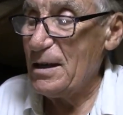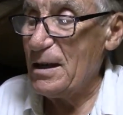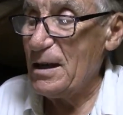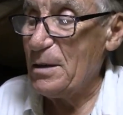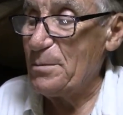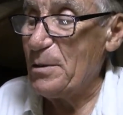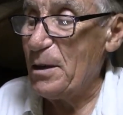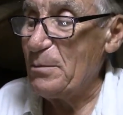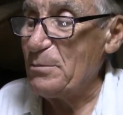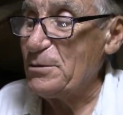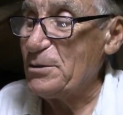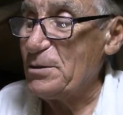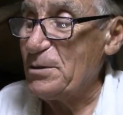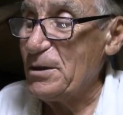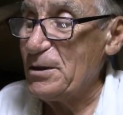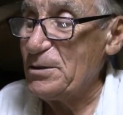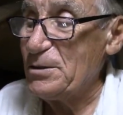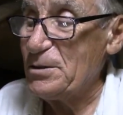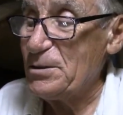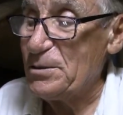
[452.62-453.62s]
A bum's
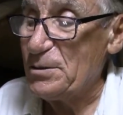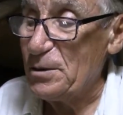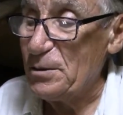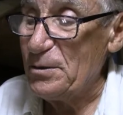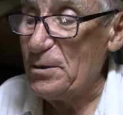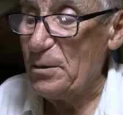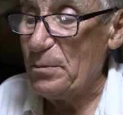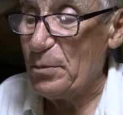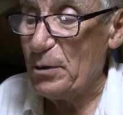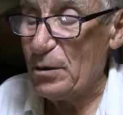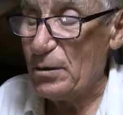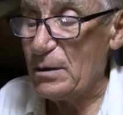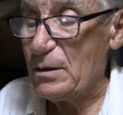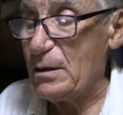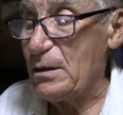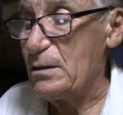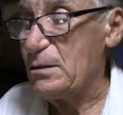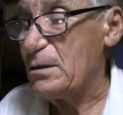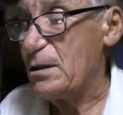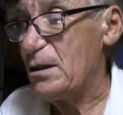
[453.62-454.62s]
rush through the
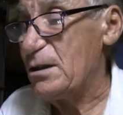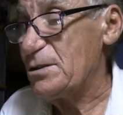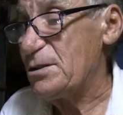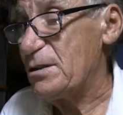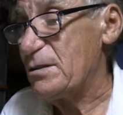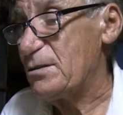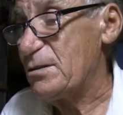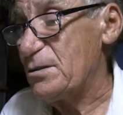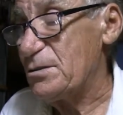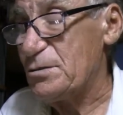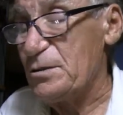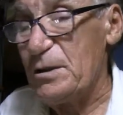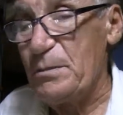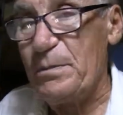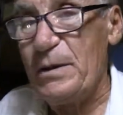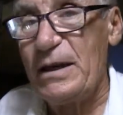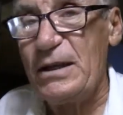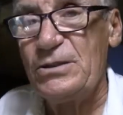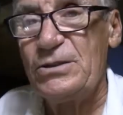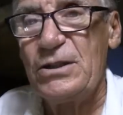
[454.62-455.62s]
book. Oh gosh, I've got 3
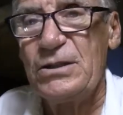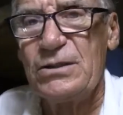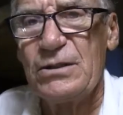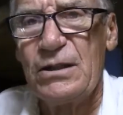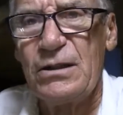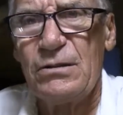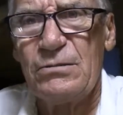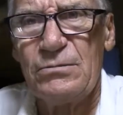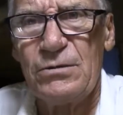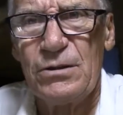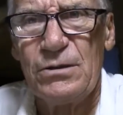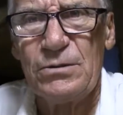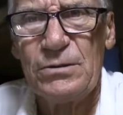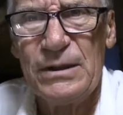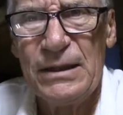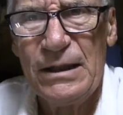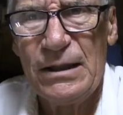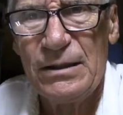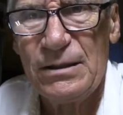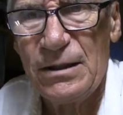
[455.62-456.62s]
pages in a row
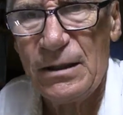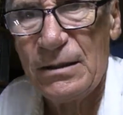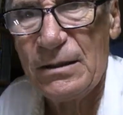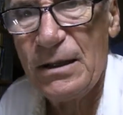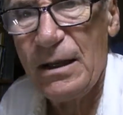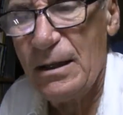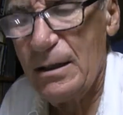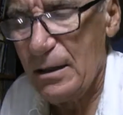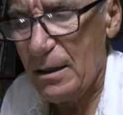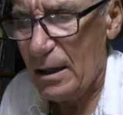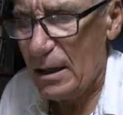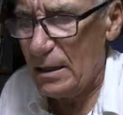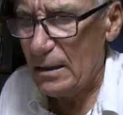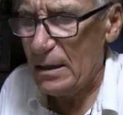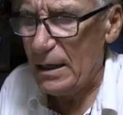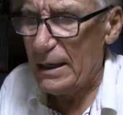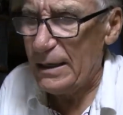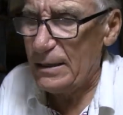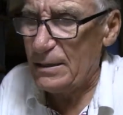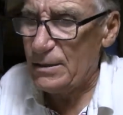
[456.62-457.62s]
here that I
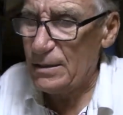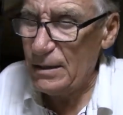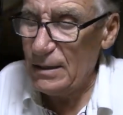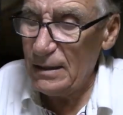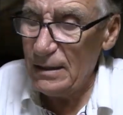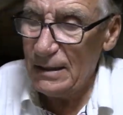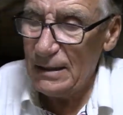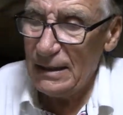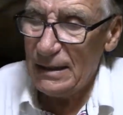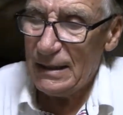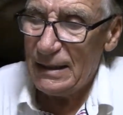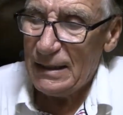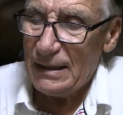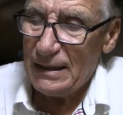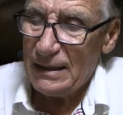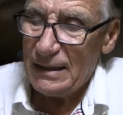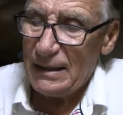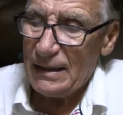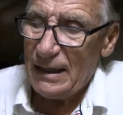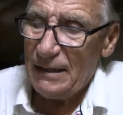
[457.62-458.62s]
liked.
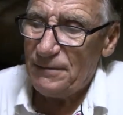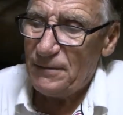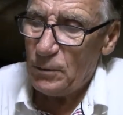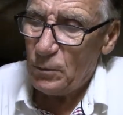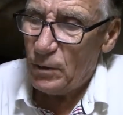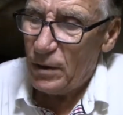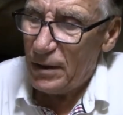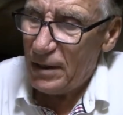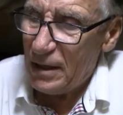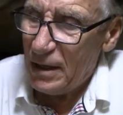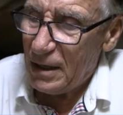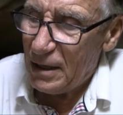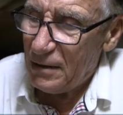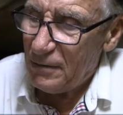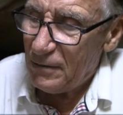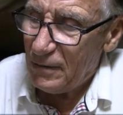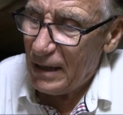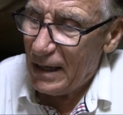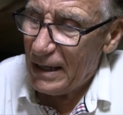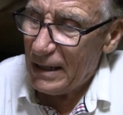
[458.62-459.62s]
If the Warrior
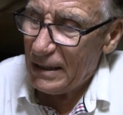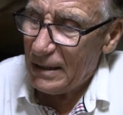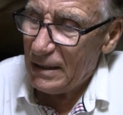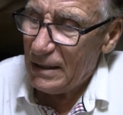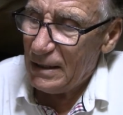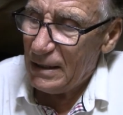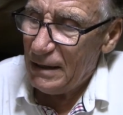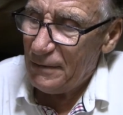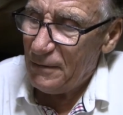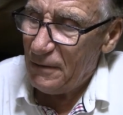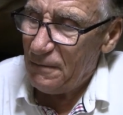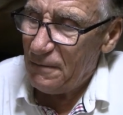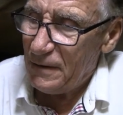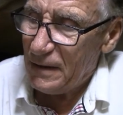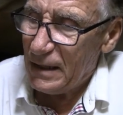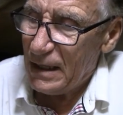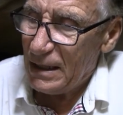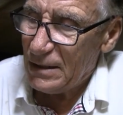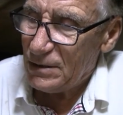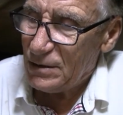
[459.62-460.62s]
of Light never
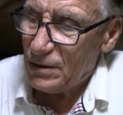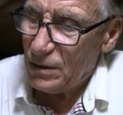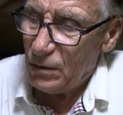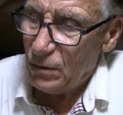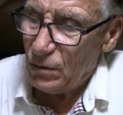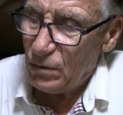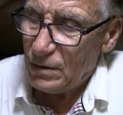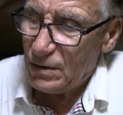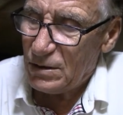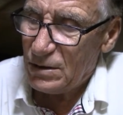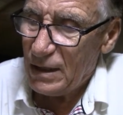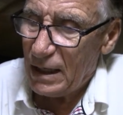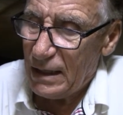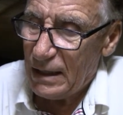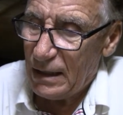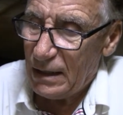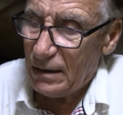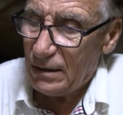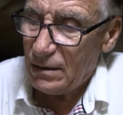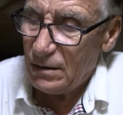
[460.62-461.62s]
forgets the old
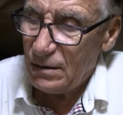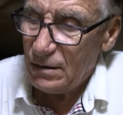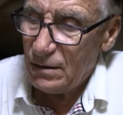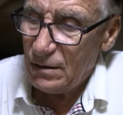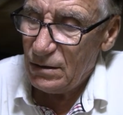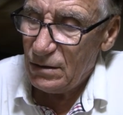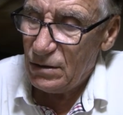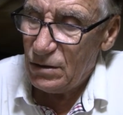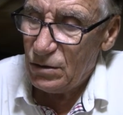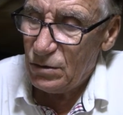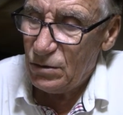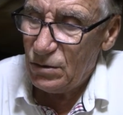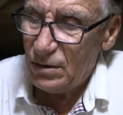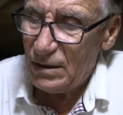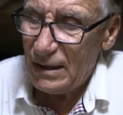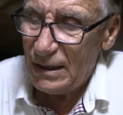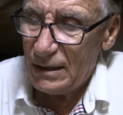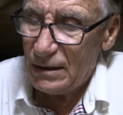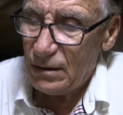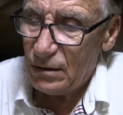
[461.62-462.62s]
saying, the
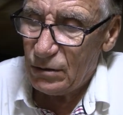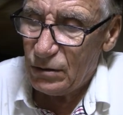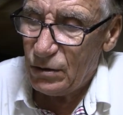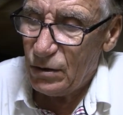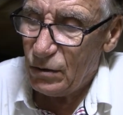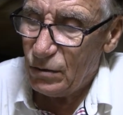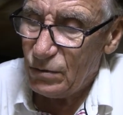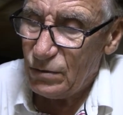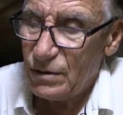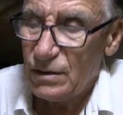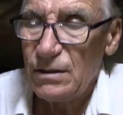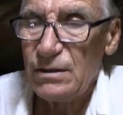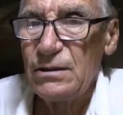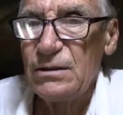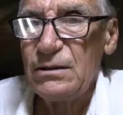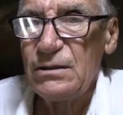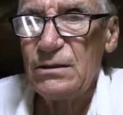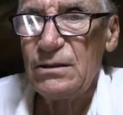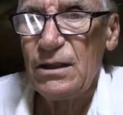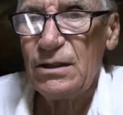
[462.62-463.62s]
good little goat
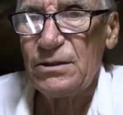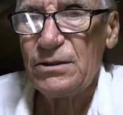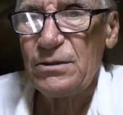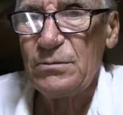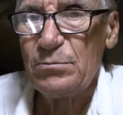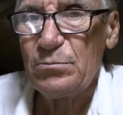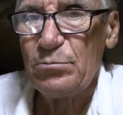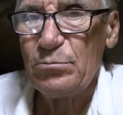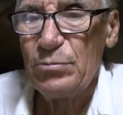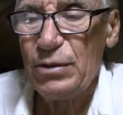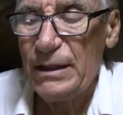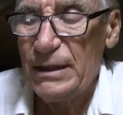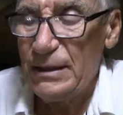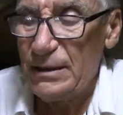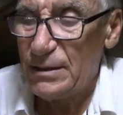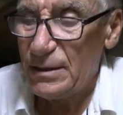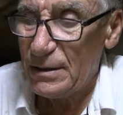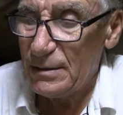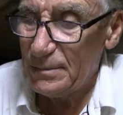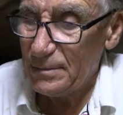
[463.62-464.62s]
doesn't
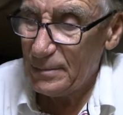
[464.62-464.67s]
bleat.